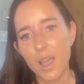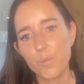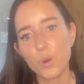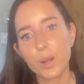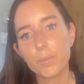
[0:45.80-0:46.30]

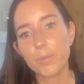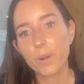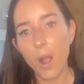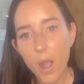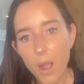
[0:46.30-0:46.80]
more
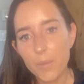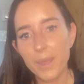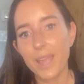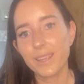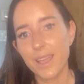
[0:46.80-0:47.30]
calm
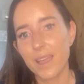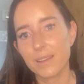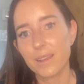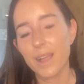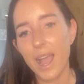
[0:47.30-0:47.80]
and
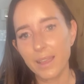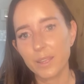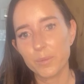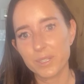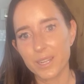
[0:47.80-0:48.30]
yet
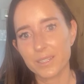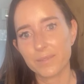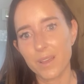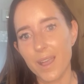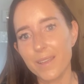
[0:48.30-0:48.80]
highly
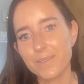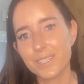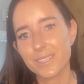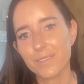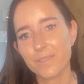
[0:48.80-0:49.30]
productive
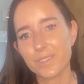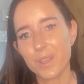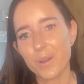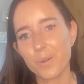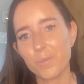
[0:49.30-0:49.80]
lives.
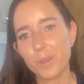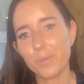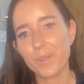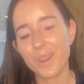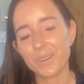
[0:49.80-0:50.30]
So
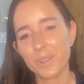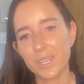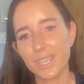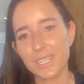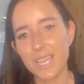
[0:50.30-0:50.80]
people that are
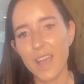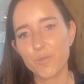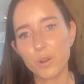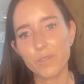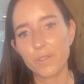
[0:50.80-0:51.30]
looking to have
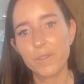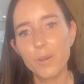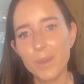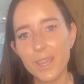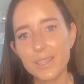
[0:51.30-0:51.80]
more
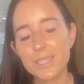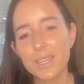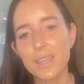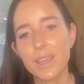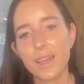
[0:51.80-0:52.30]
fulfillment,
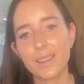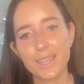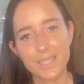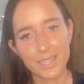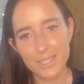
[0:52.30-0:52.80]

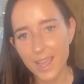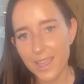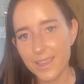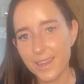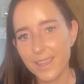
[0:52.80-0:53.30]
less
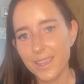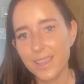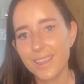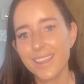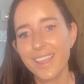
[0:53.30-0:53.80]

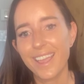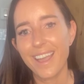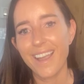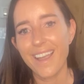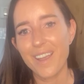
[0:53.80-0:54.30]
anxiety,
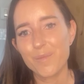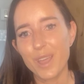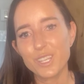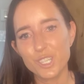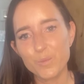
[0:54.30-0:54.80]

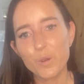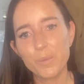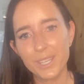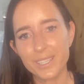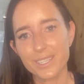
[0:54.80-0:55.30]
and just more
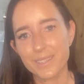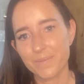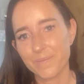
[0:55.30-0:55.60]
peace.